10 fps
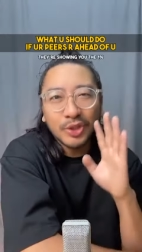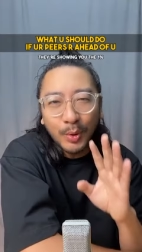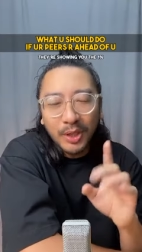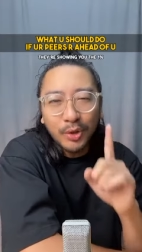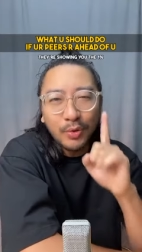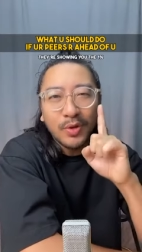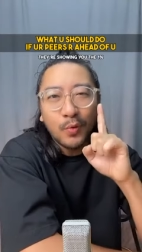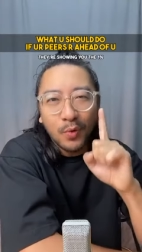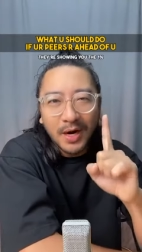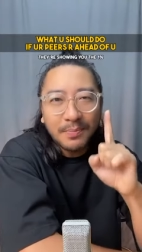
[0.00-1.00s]
showing you the
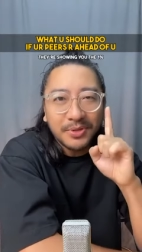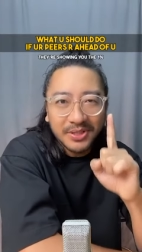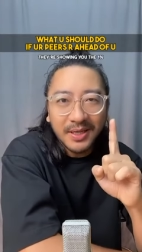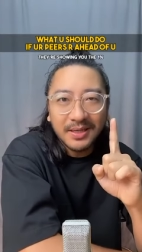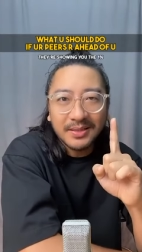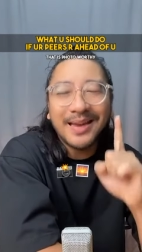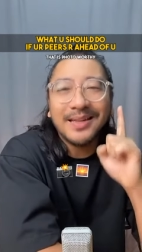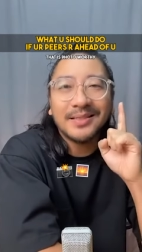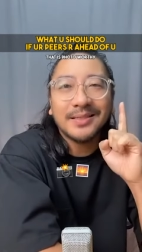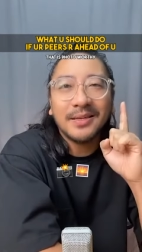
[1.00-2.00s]
1% that
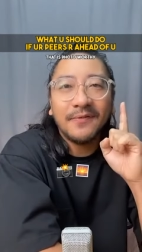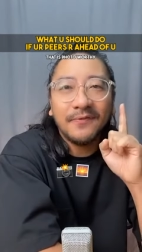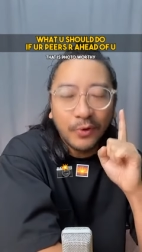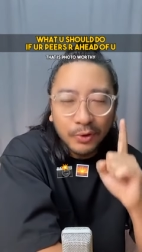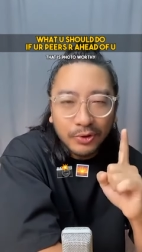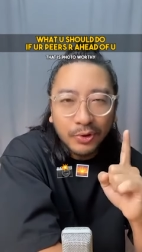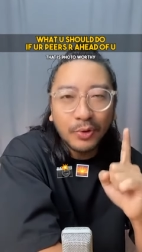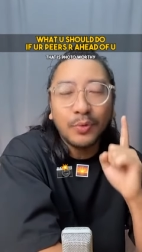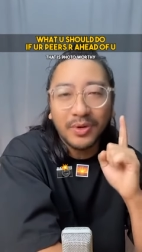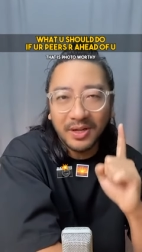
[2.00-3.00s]
is
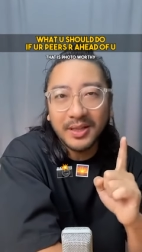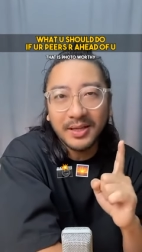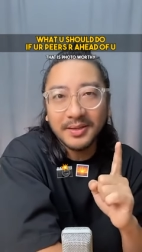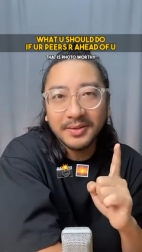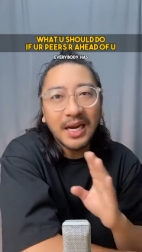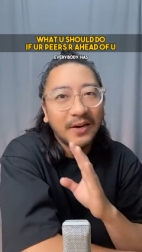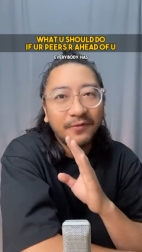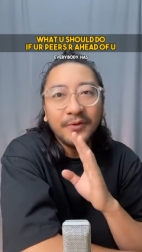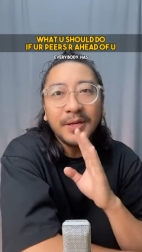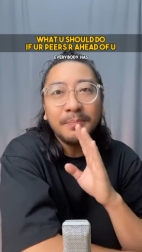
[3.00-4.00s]
photo worthy.
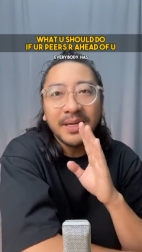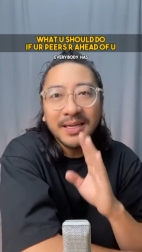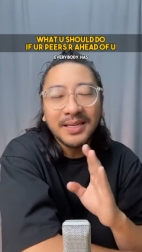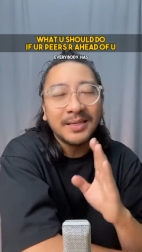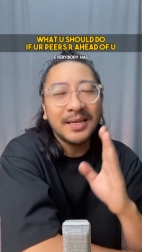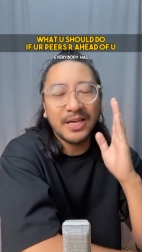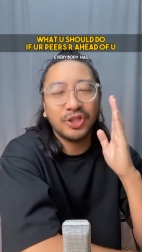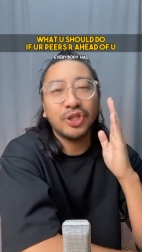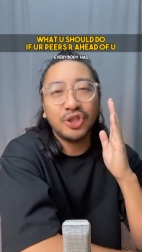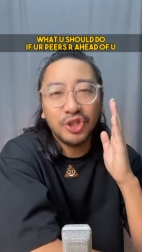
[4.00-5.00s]
Everybody
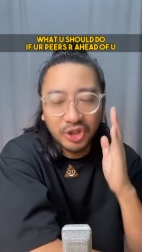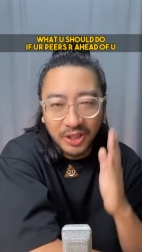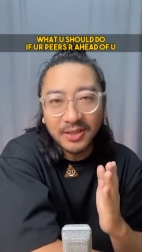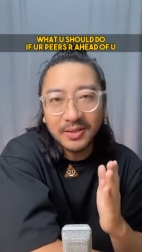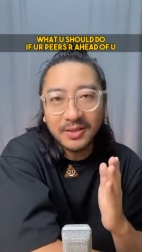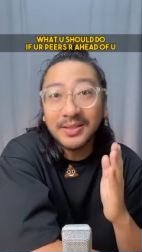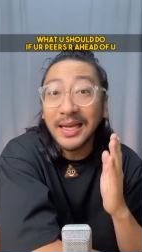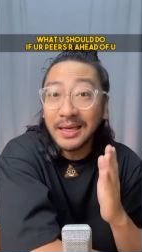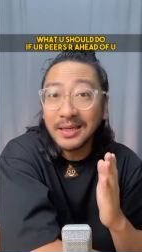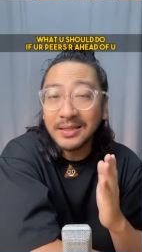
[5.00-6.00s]
has shit
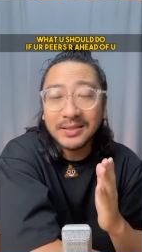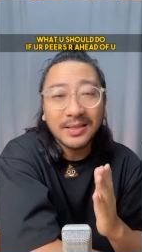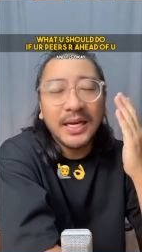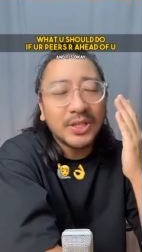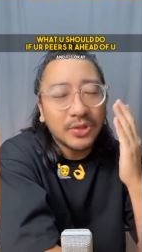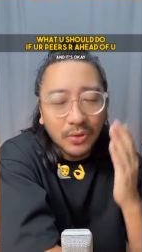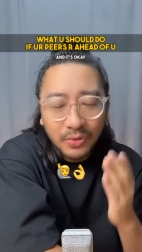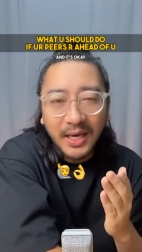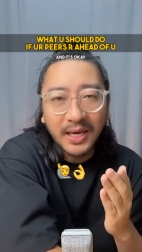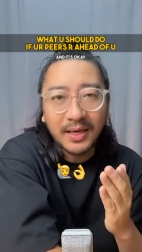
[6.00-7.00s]
days, and it's
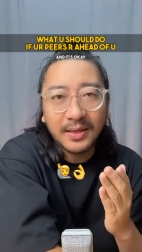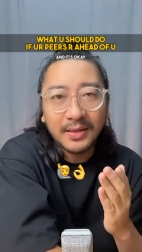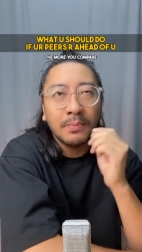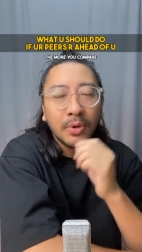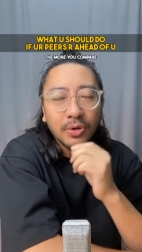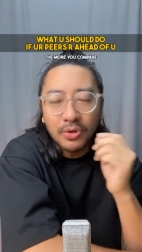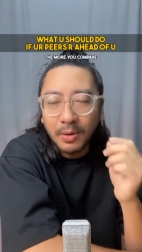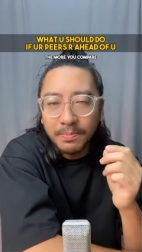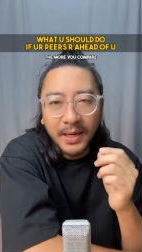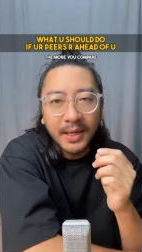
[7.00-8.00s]
okay. The more you
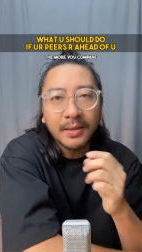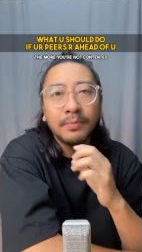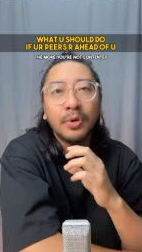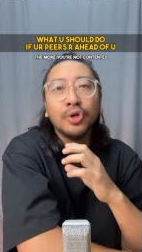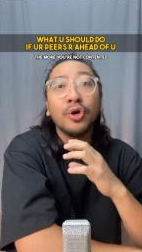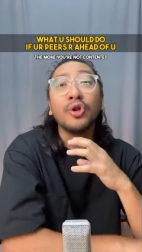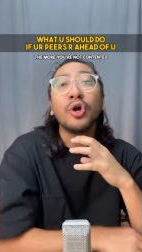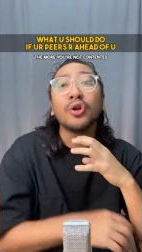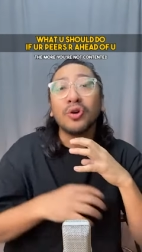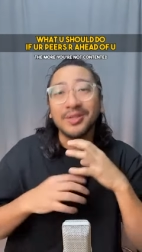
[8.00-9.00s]
compare, the more you're
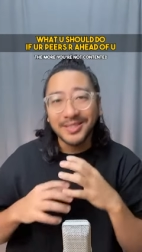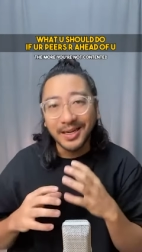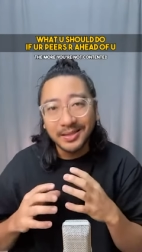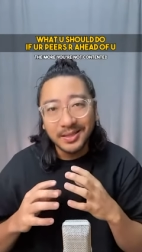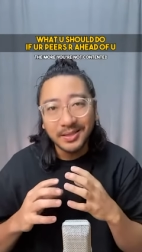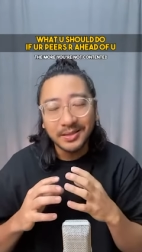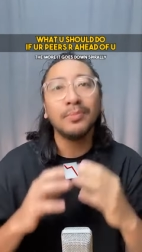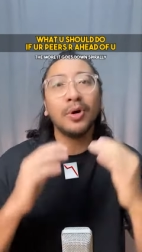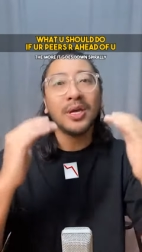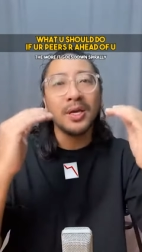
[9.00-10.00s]
not contented,
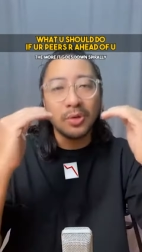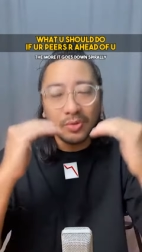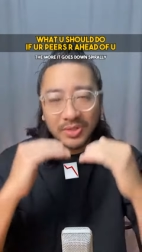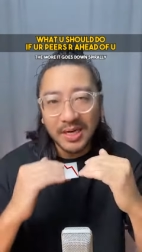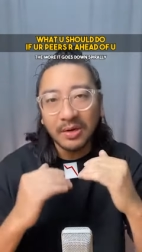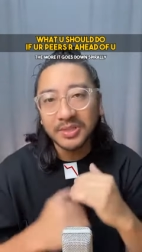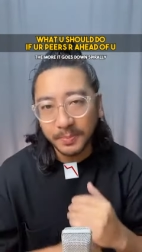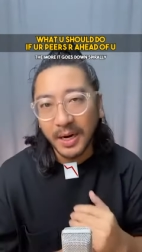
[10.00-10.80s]
the more it goes down